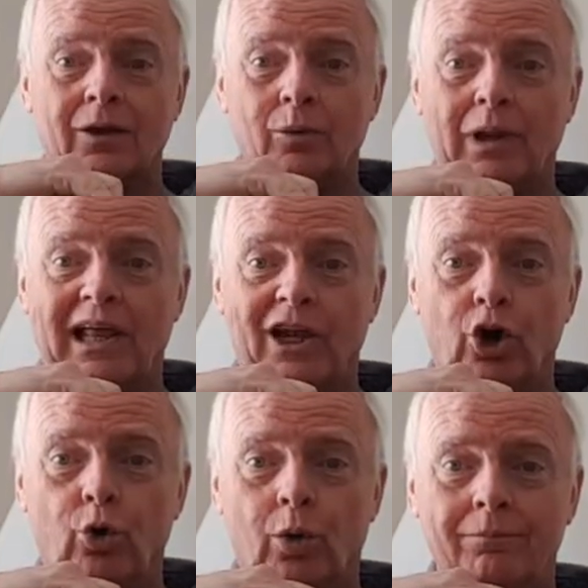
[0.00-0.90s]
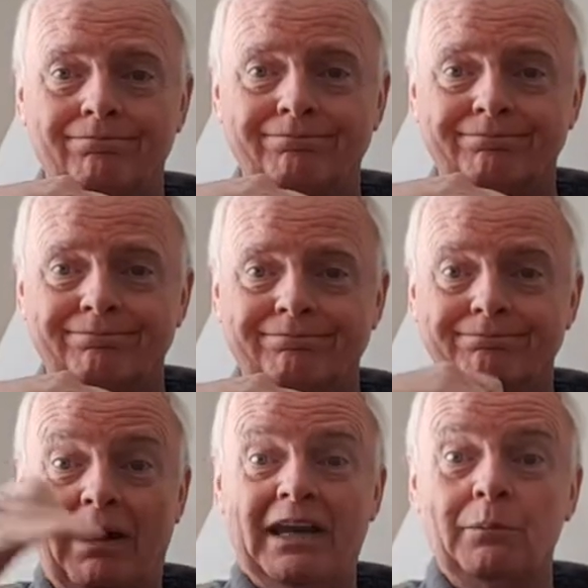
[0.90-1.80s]
Well, hello.
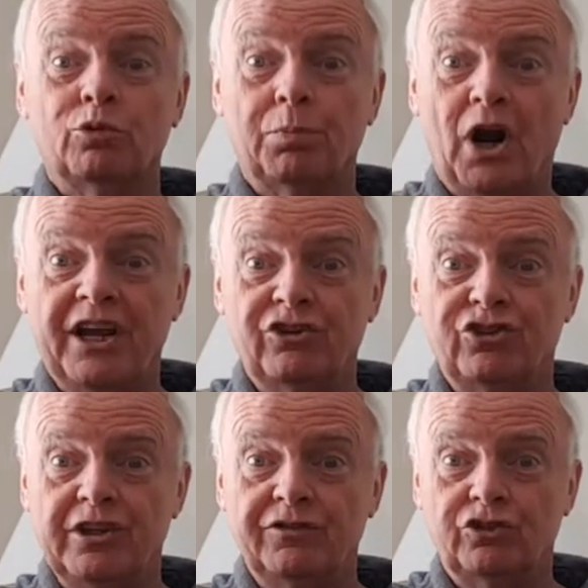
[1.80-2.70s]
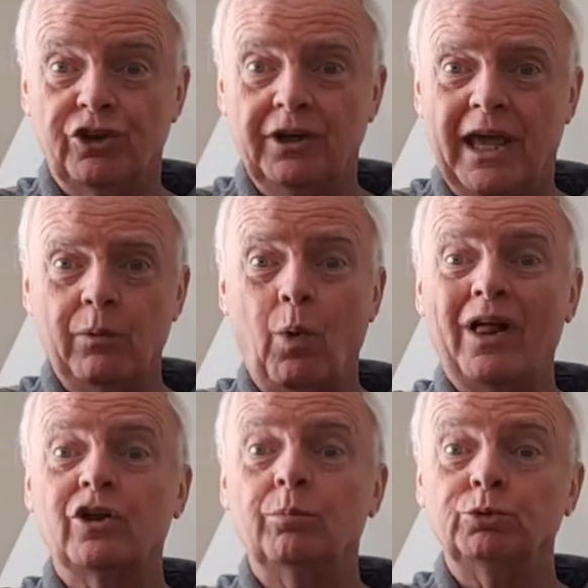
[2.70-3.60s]
My name is Brian Stevenson, and
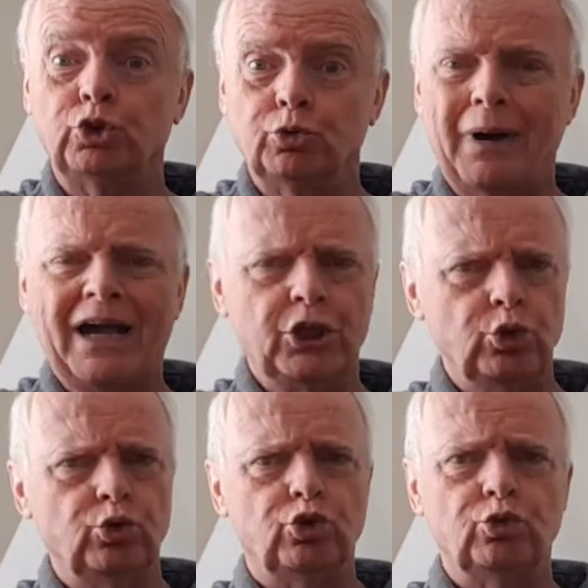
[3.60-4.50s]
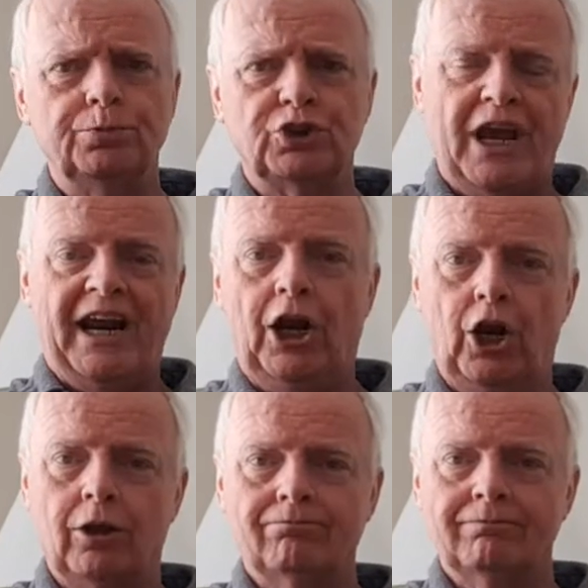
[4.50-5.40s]
welcome to my YouTube channel.
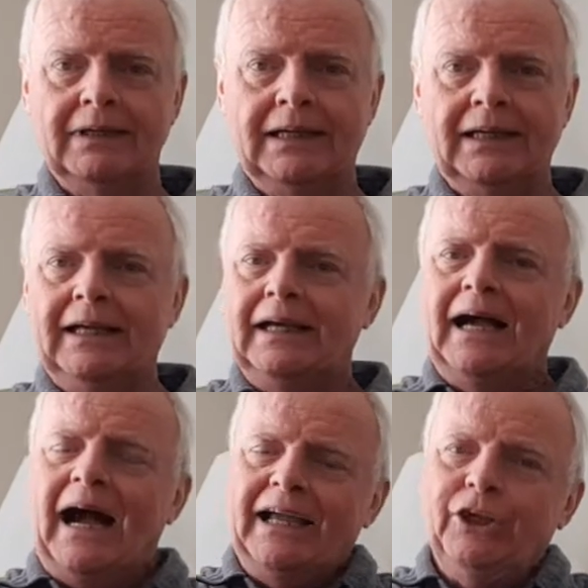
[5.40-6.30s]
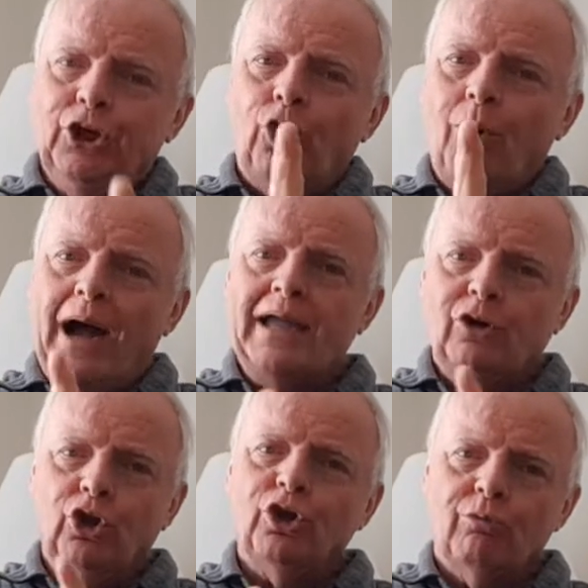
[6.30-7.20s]
I
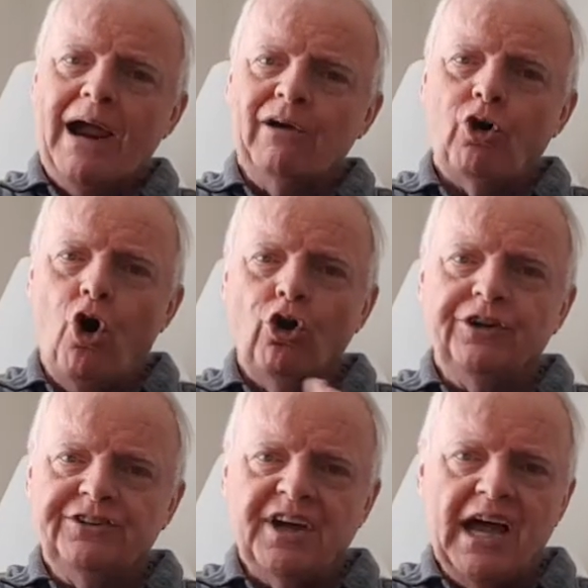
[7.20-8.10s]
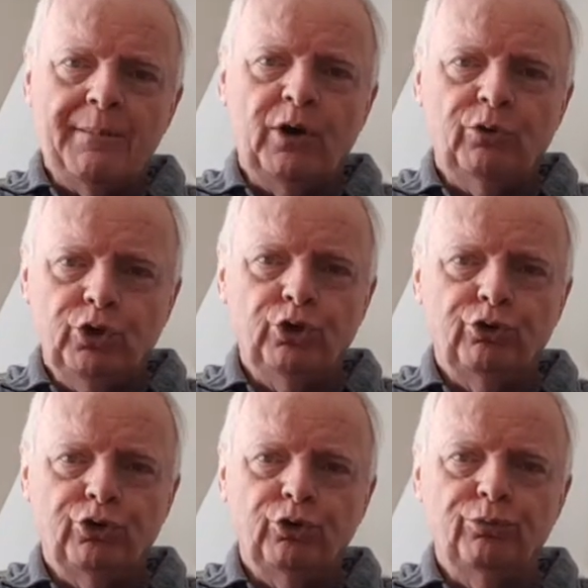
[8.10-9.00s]
look around all the time out on
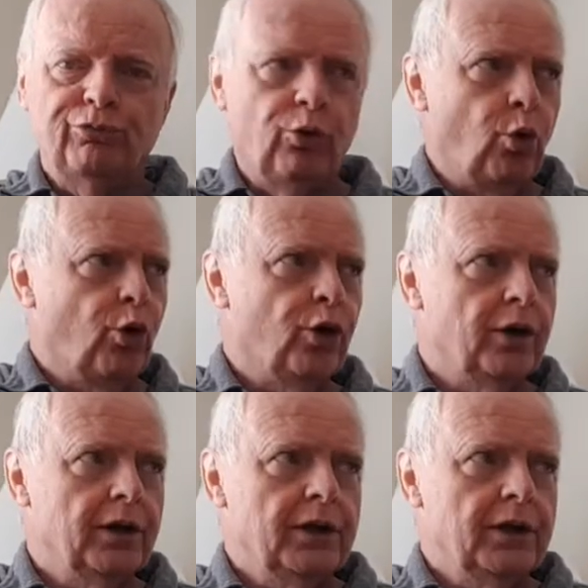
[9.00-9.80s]
YouTube for